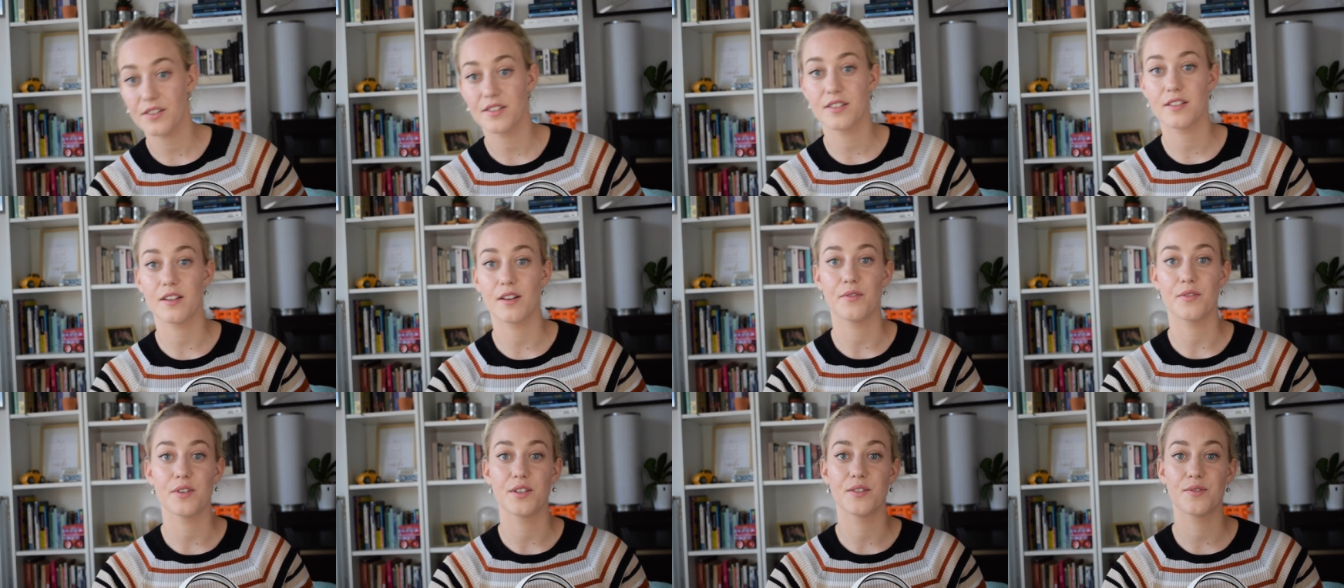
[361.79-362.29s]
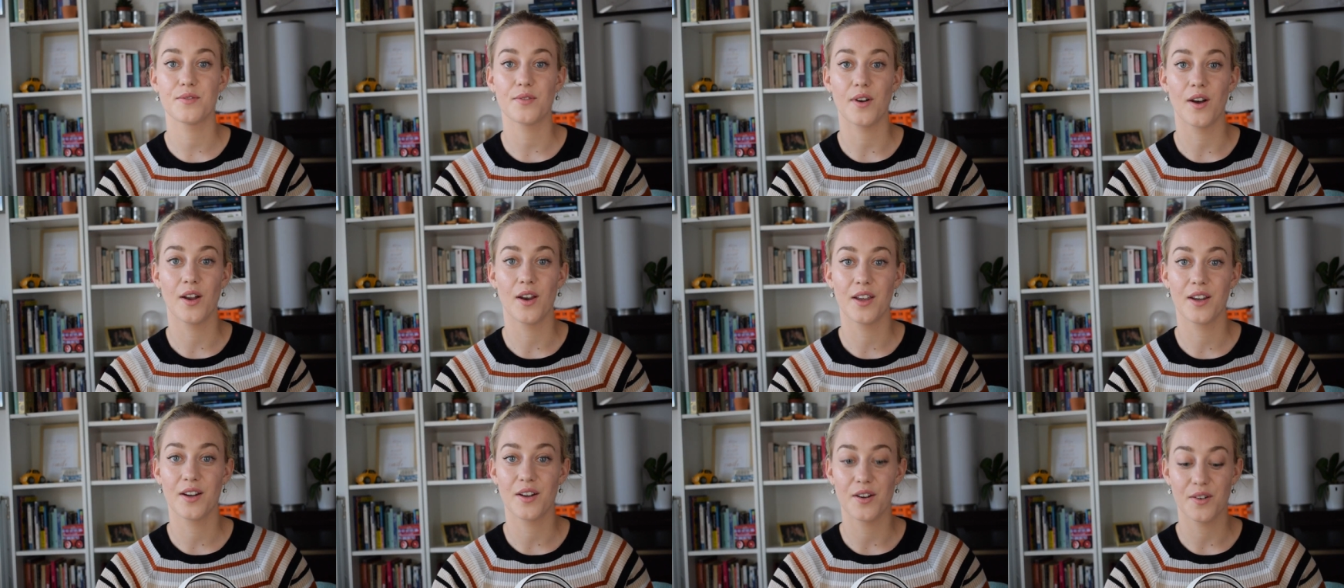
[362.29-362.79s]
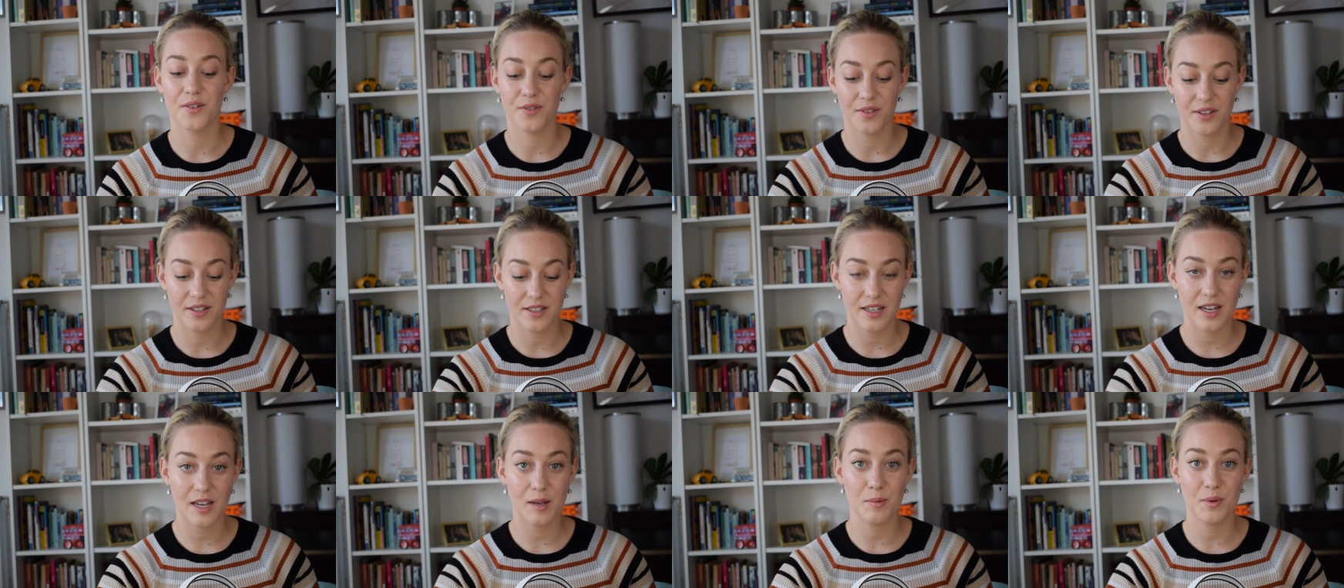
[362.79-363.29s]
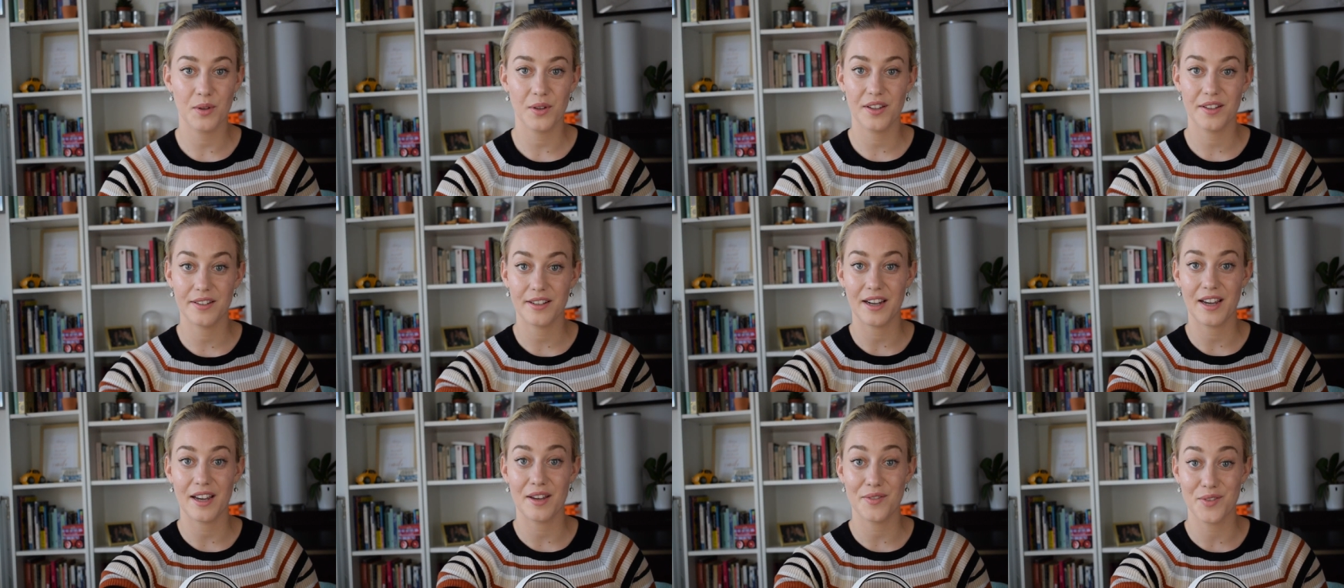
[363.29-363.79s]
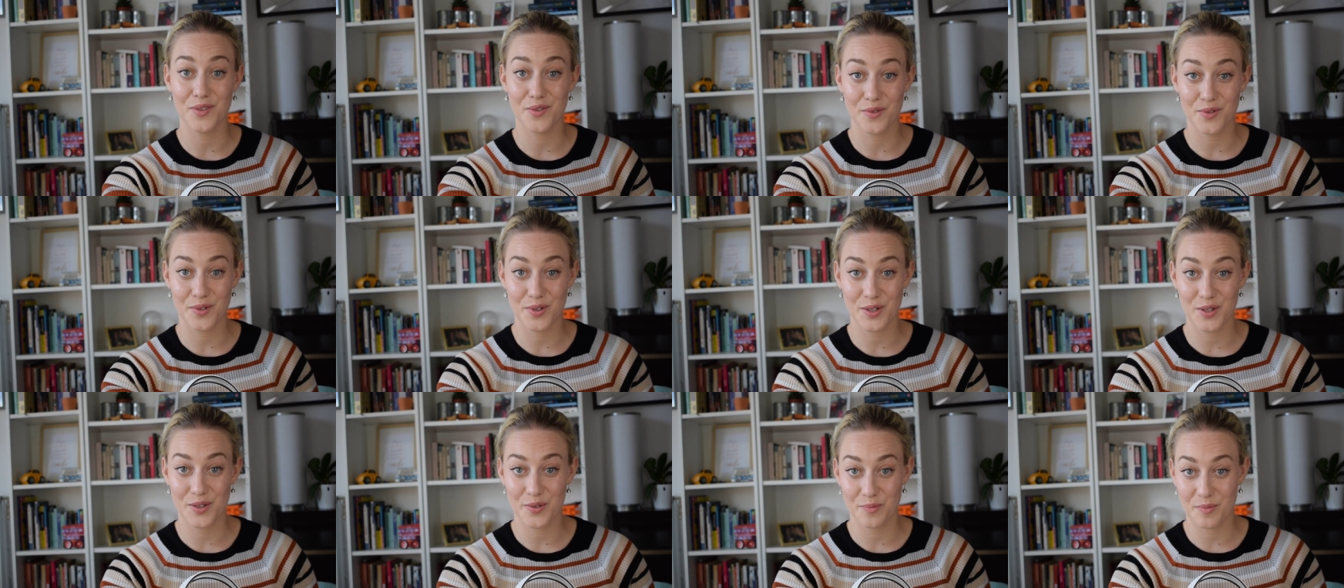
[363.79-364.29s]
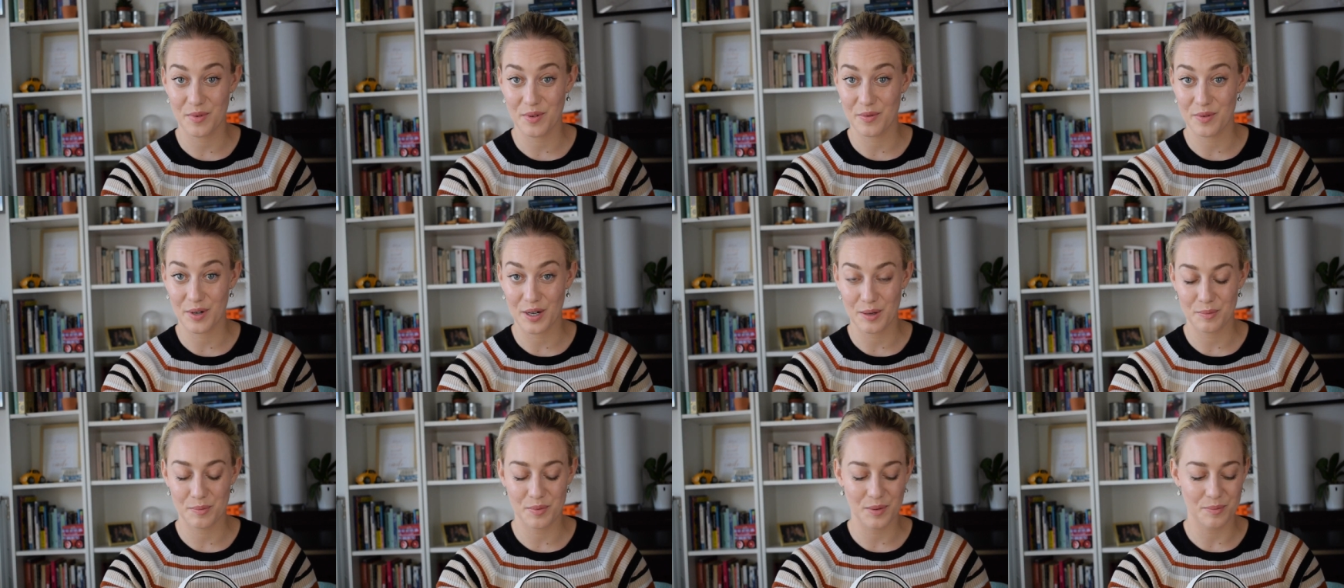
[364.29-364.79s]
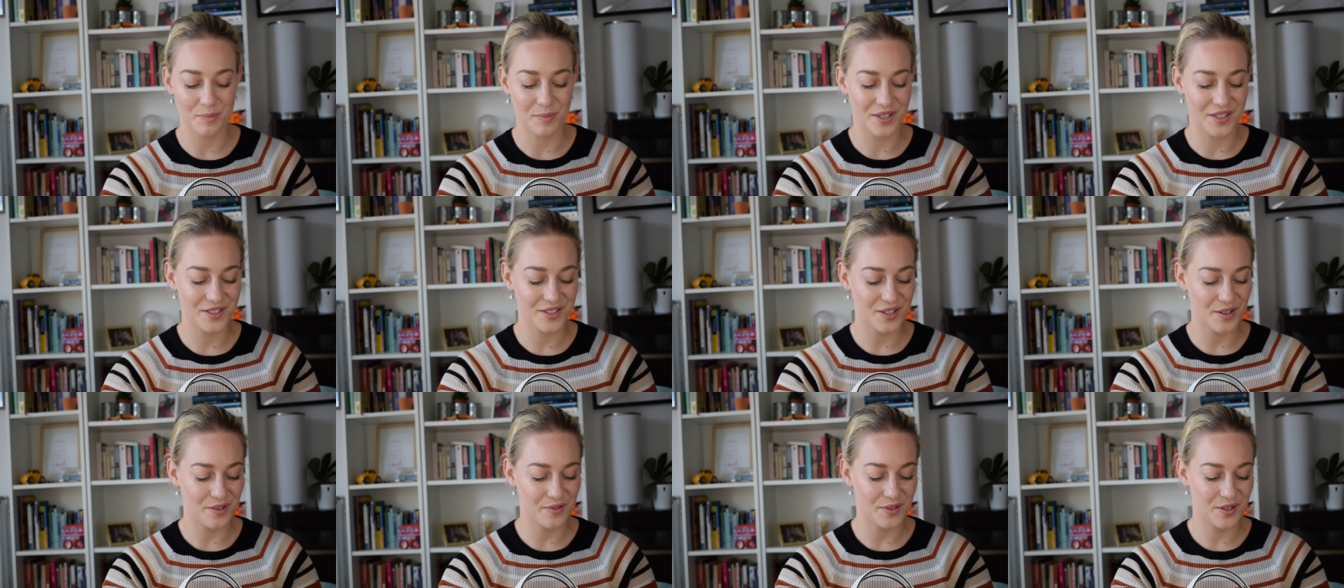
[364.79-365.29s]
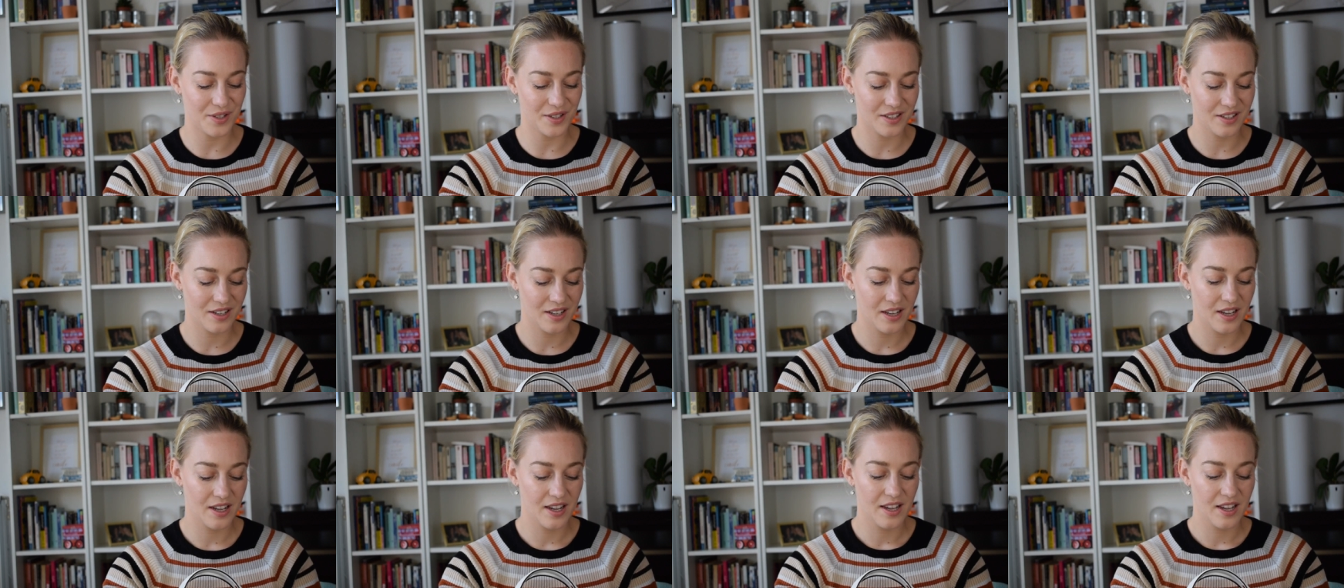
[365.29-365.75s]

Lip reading: Stuff is falling off the table that I have in front of me where I put my stuff on.